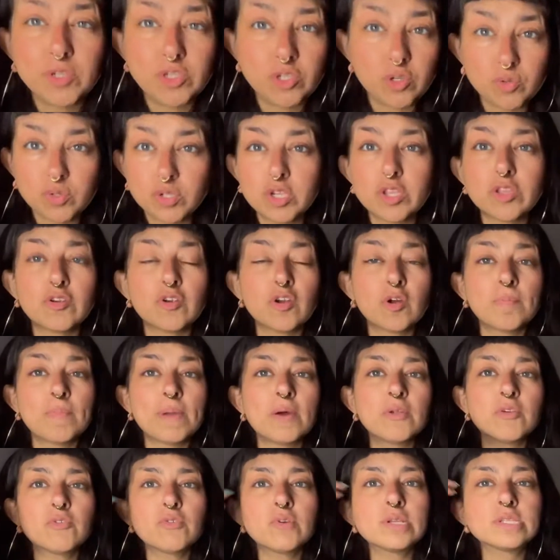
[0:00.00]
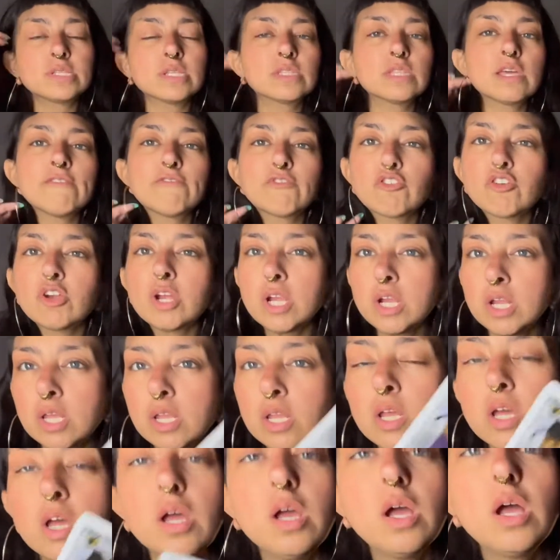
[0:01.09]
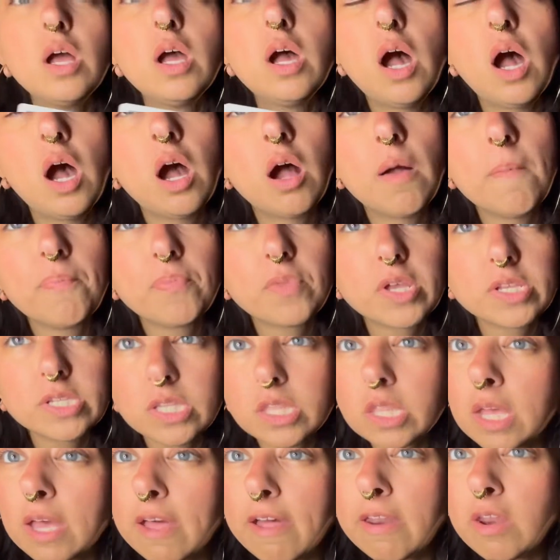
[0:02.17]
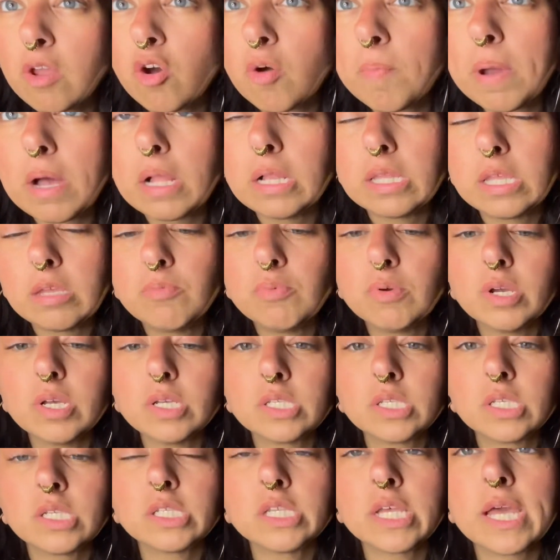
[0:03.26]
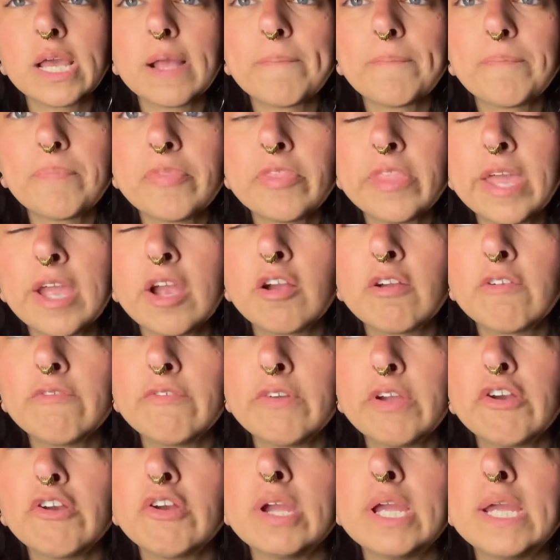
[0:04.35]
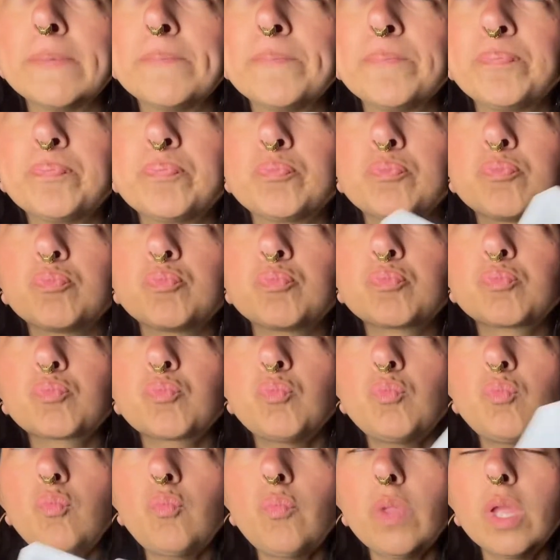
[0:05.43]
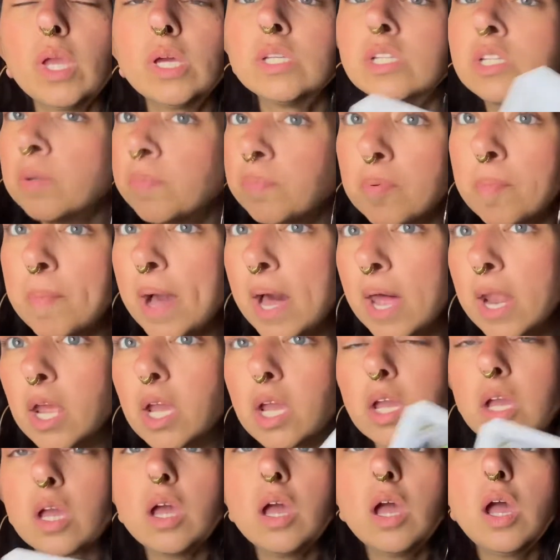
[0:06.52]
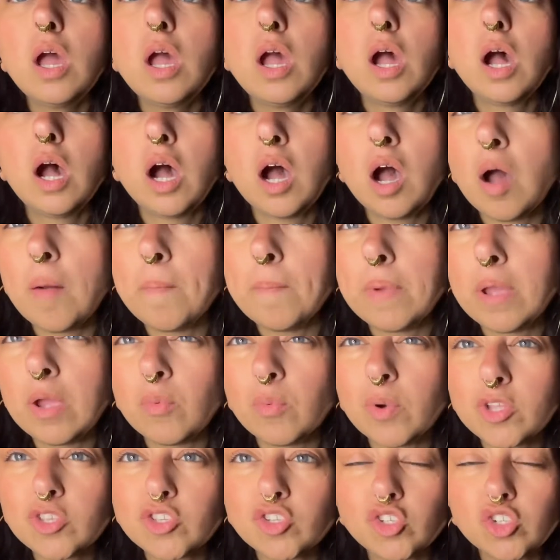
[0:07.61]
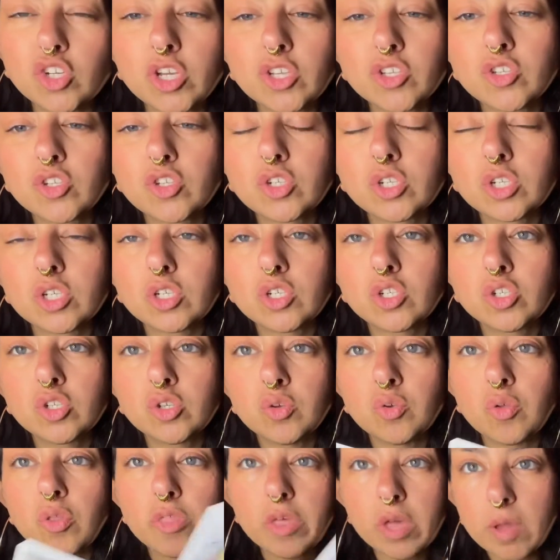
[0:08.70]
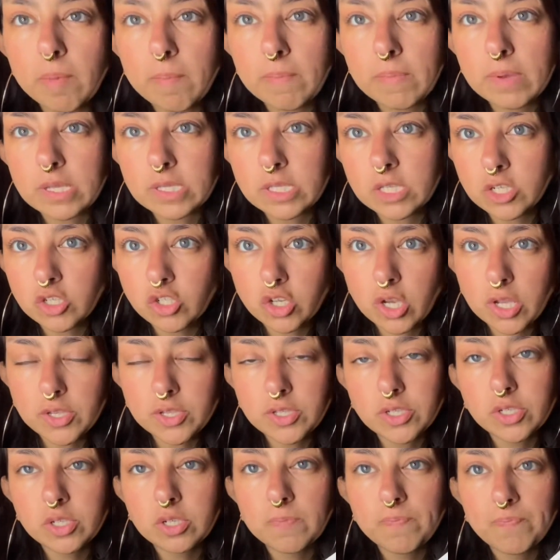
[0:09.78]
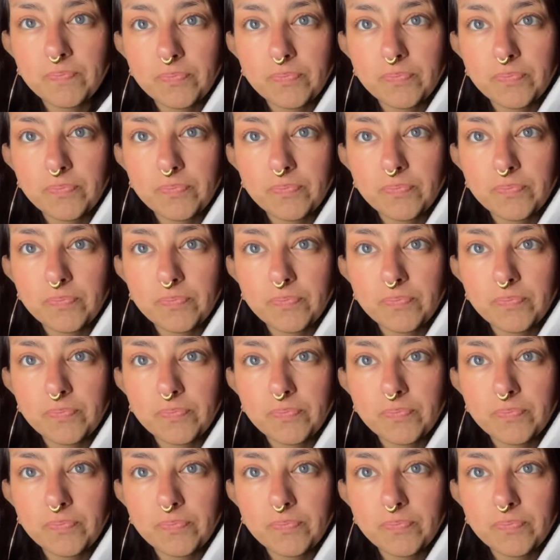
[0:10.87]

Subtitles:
due to their own boundaries that they've created. Because the thing I know about Libras is like they are very diplomatic. And what's just to them isn't just